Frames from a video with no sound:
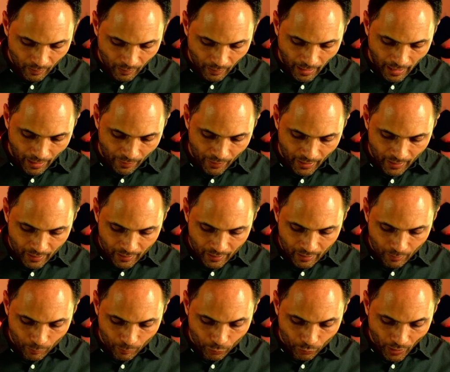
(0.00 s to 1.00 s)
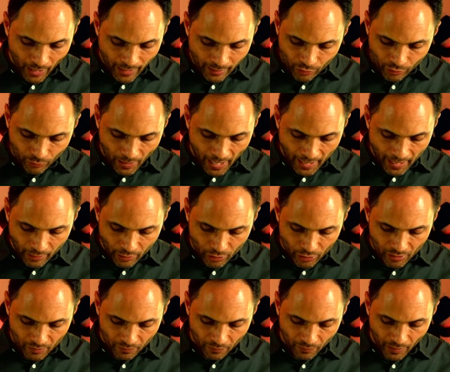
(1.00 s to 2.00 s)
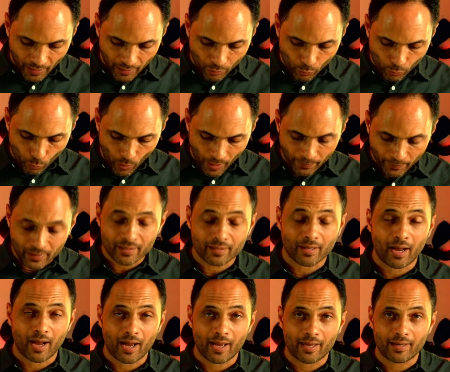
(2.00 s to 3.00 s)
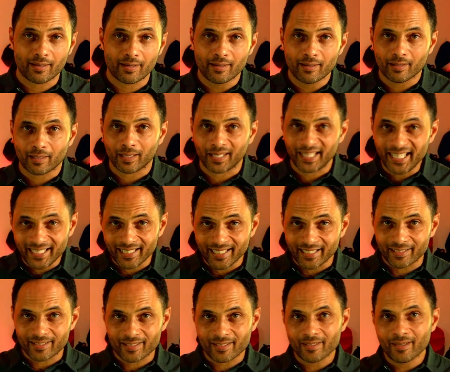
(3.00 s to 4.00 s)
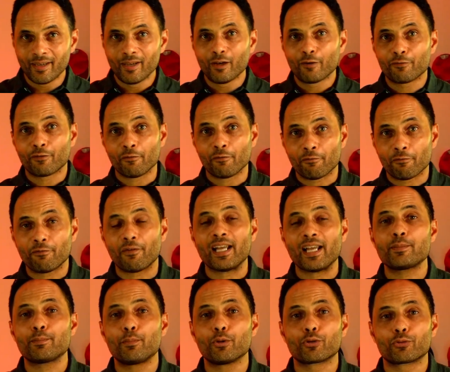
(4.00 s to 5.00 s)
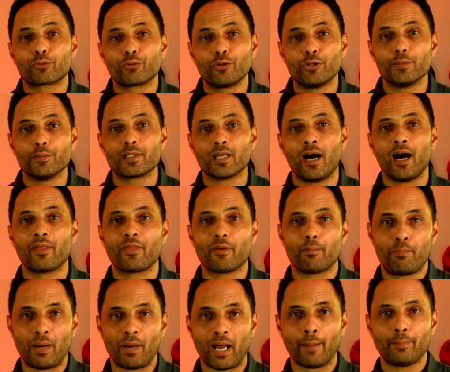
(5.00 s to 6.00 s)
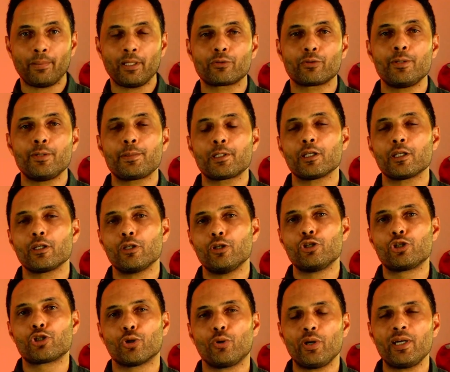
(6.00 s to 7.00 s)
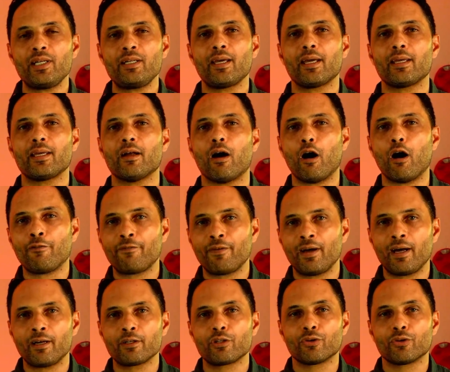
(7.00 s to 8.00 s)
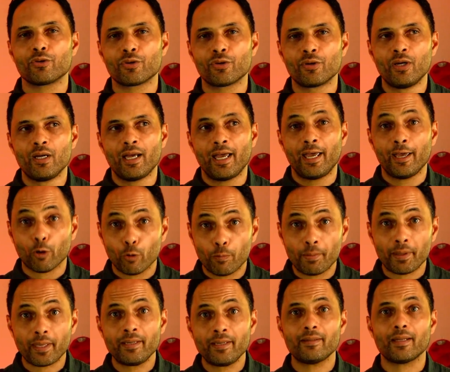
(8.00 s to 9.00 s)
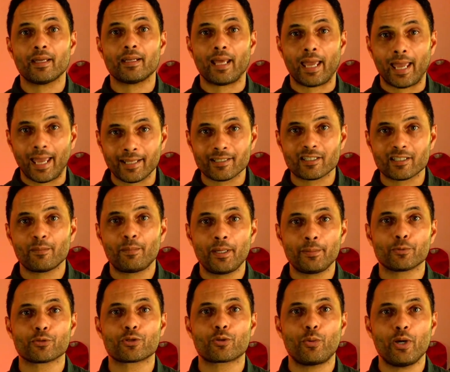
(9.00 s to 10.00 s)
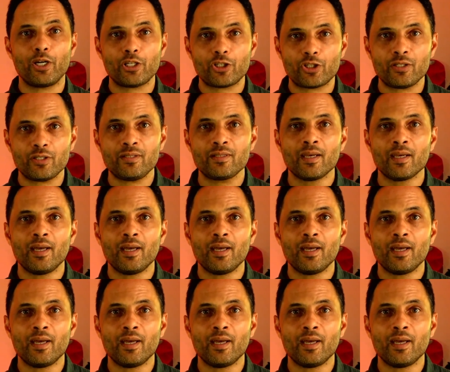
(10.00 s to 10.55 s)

And there's some great strategies of getting web design leads from Facebook groups, either public groups that you join and offer your help in and answer people's questions.